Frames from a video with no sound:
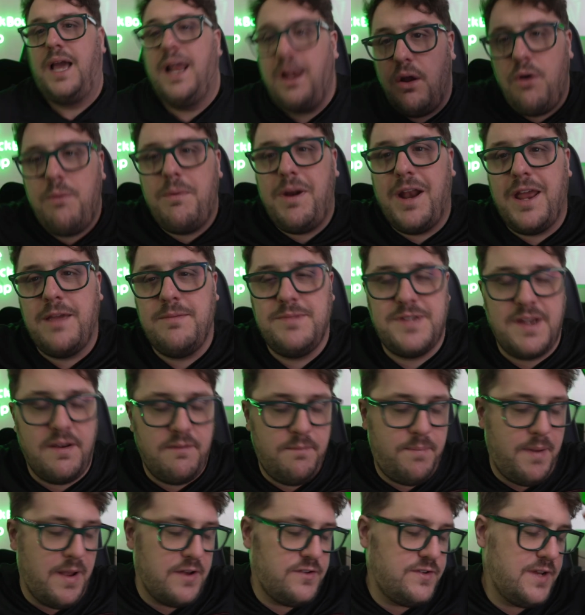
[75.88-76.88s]
Hello, my name is Aaron
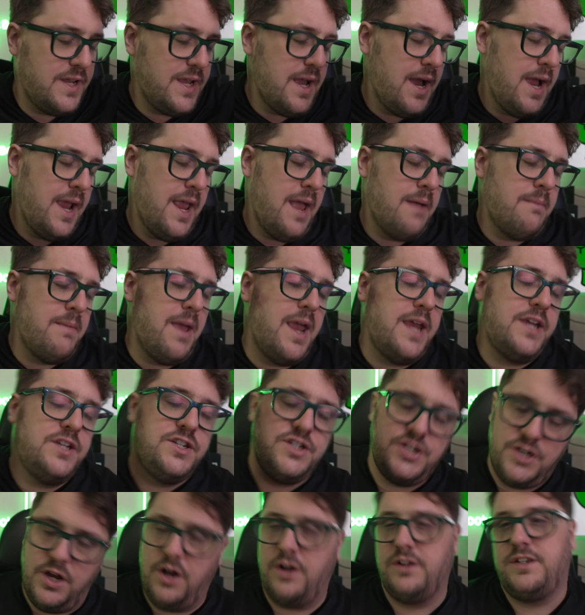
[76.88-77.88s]
Patrick. I am a
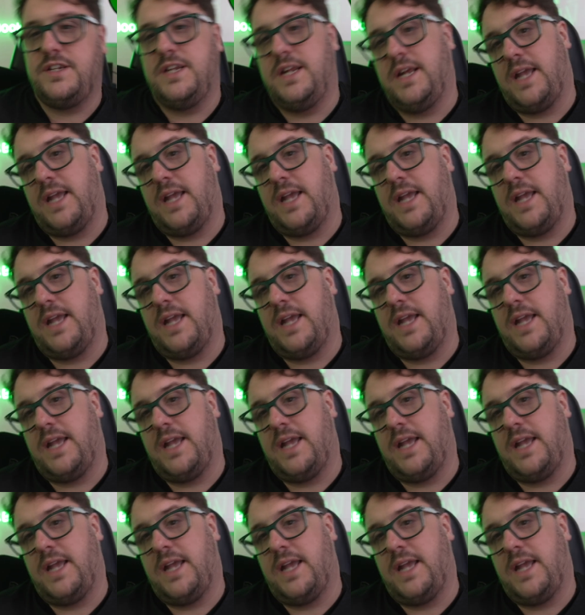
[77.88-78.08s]
chartered